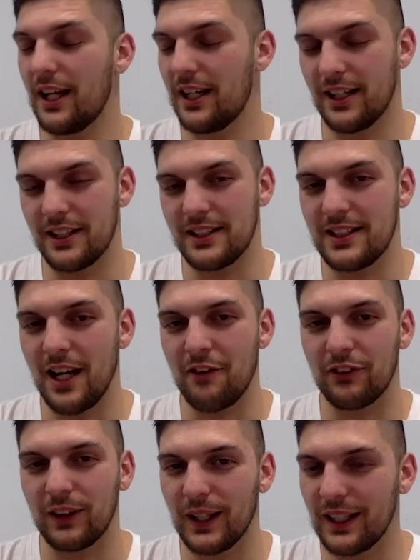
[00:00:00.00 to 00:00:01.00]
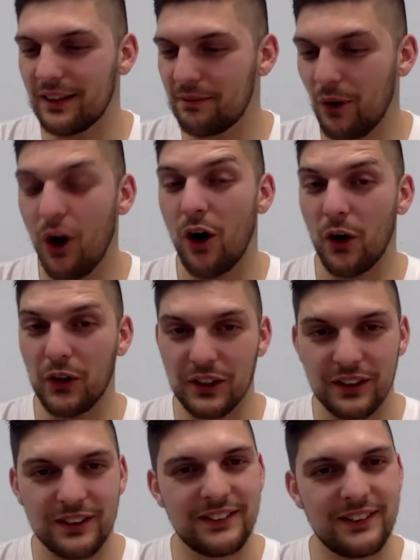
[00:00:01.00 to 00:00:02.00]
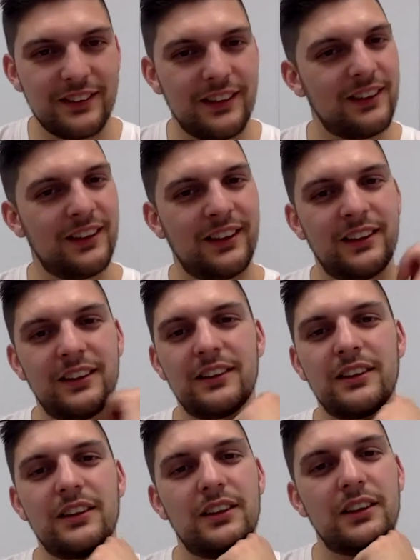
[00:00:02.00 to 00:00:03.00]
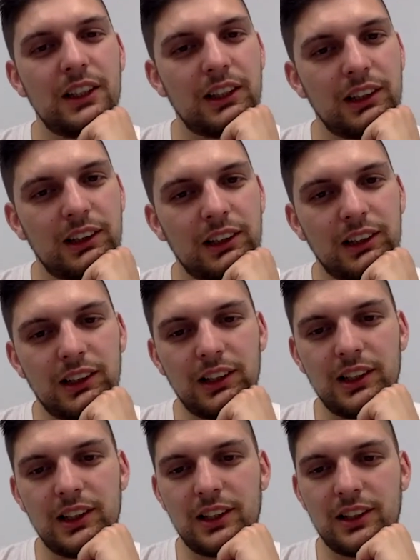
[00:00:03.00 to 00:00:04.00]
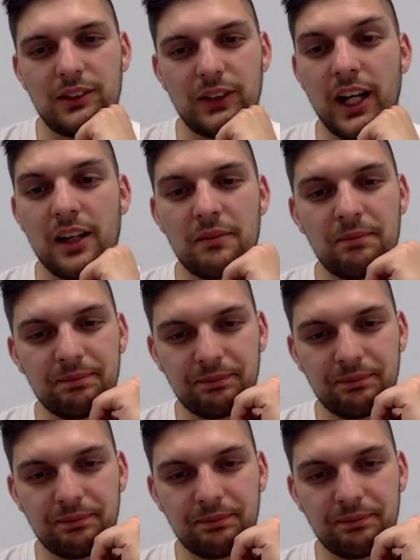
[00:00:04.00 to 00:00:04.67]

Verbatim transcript: It's definitely hard. Yeah. Well, yeah.